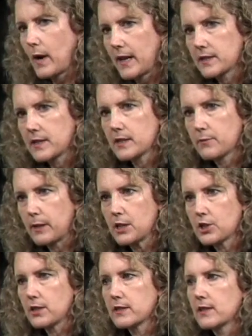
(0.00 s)
waxes,
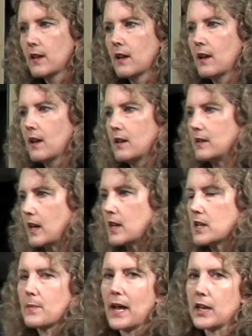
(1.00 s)
finishes need
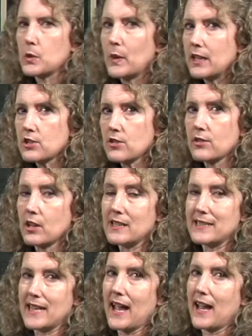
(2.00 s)
about 20 to 30
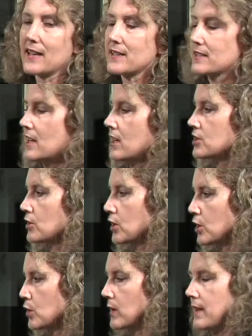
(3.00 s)
days to
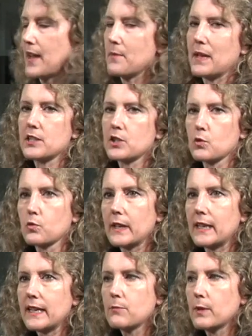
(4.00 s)
cure. That means to
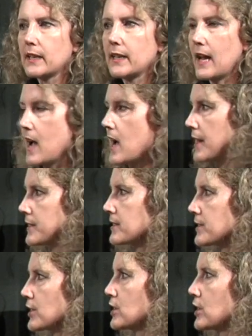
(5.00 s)
really, really harden.
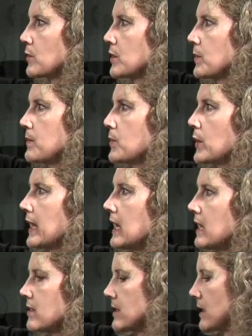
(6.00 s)
So you don't want to be putting
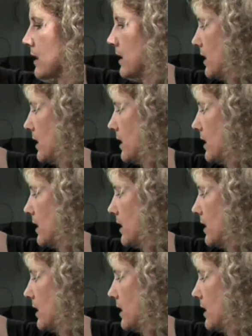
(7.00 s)
anything